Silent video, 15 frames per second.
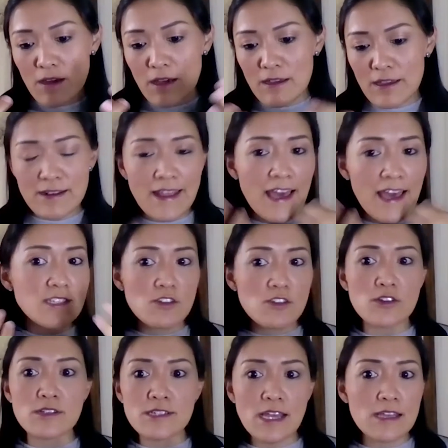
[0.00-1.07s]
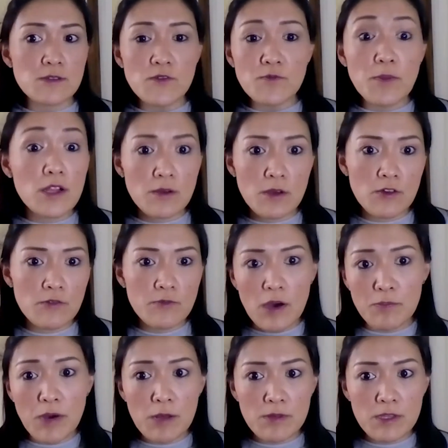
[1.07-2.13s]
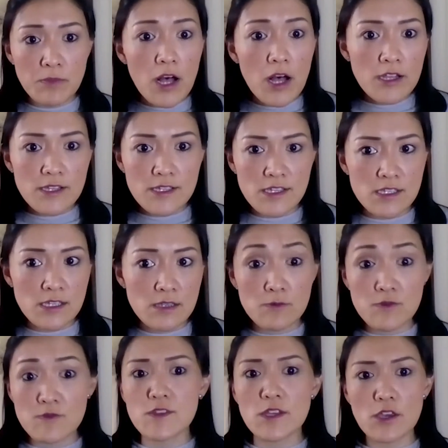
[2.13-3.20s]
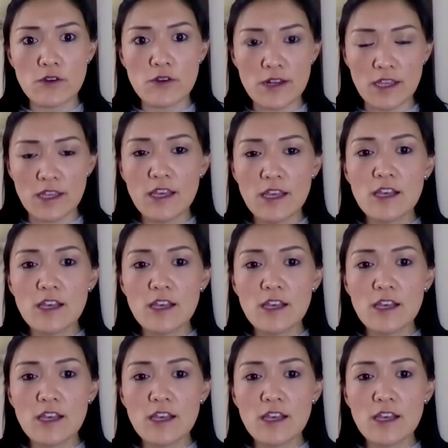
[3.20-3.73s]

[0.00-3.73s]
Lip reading: enact certain types of public policies in terms of security.